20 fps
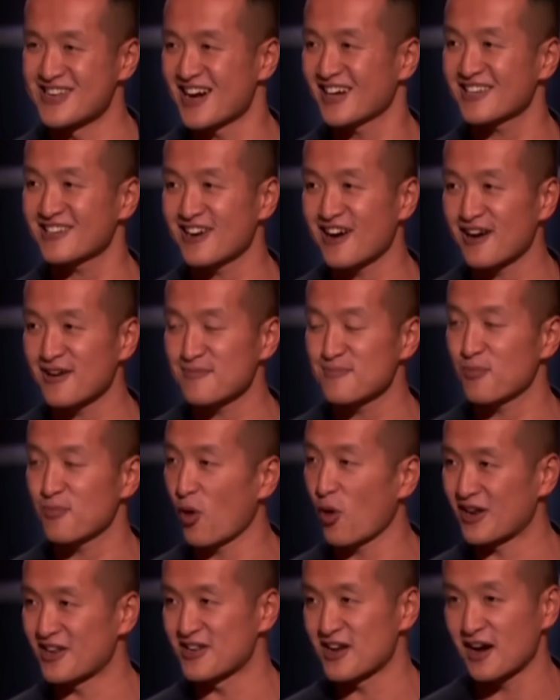ninety-nine
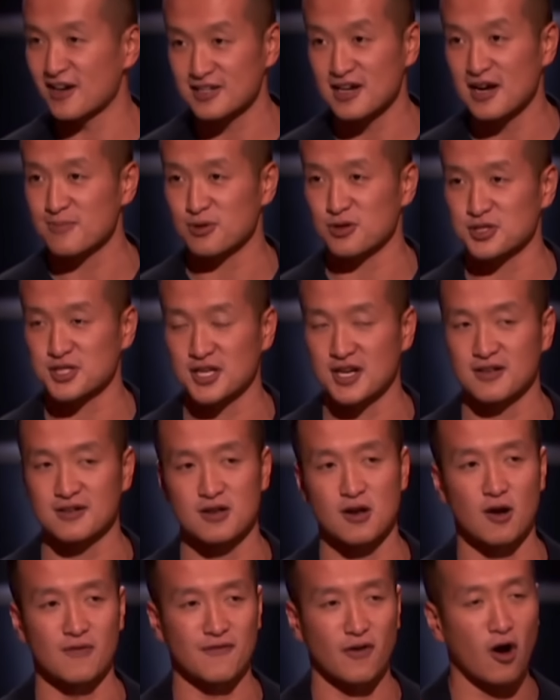point nine nine
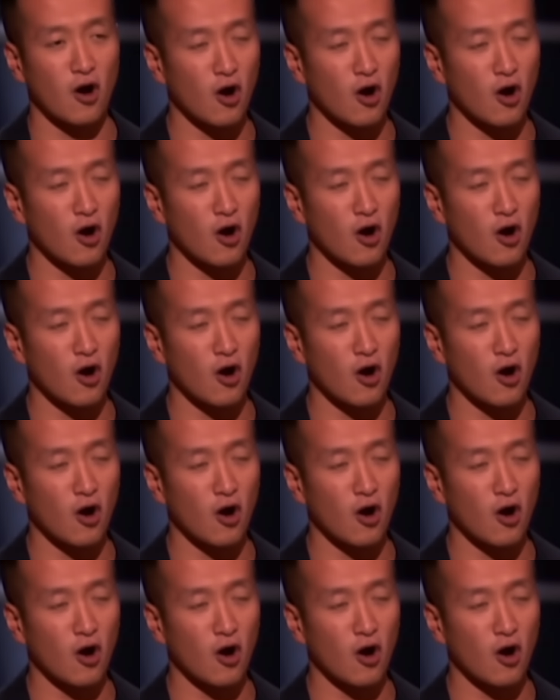percent of